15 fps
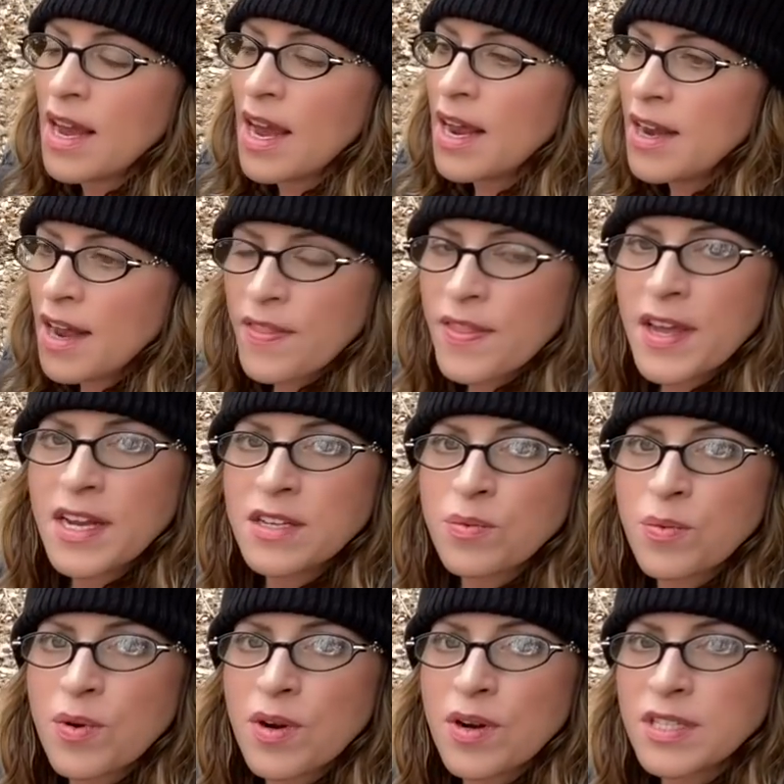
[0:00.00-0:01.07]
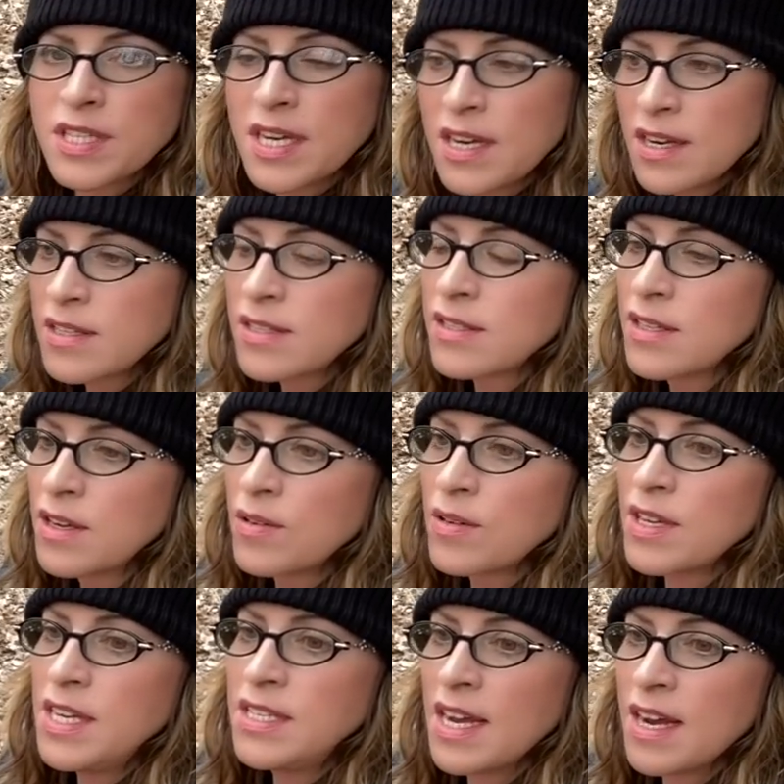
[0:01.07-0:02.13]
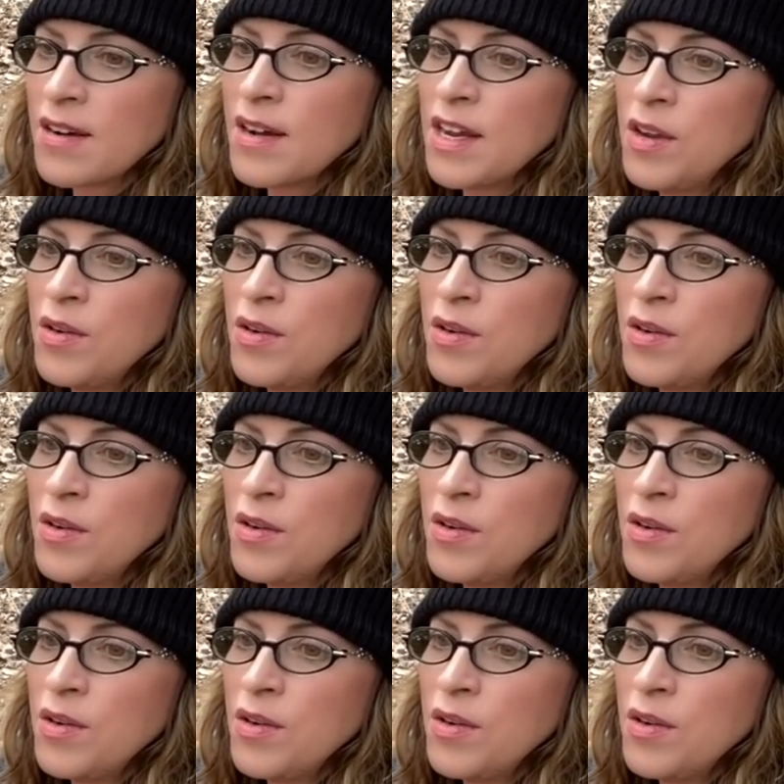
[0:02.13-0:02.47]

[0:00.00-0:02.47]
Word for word: and nothing has worked, and it is literally tearing